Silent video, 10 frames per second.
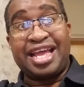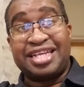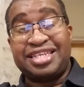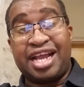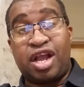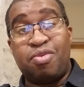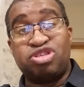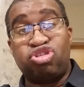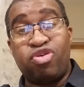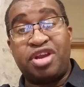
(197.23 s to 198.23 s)
take a
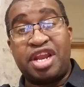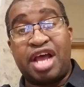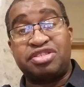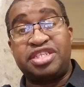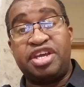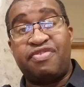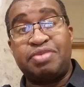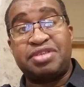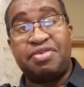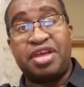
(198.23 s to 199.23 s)
commercial alert, and I'll see you on the
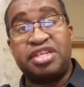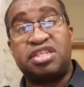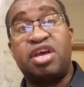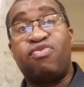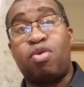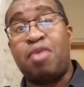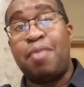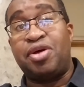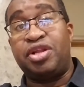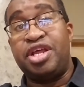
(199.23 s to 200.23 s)
flip side of things for my
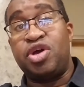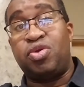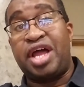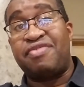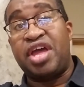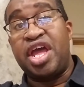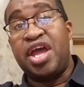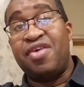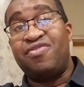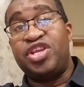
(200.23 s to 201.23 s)
political life
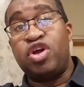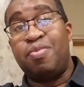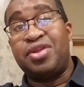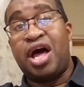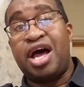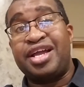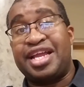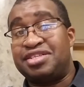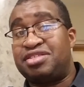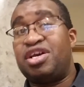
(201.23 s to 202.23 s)
video blog,
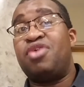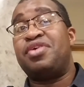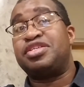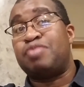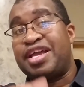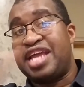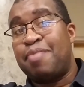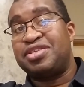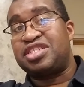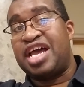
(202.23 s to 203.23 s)
and so is my
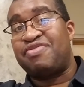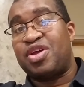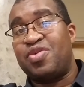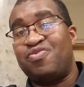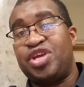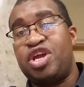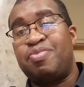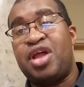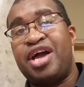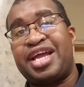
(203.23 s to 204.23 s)
campus life video
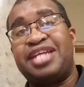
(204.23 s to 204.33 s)
blog.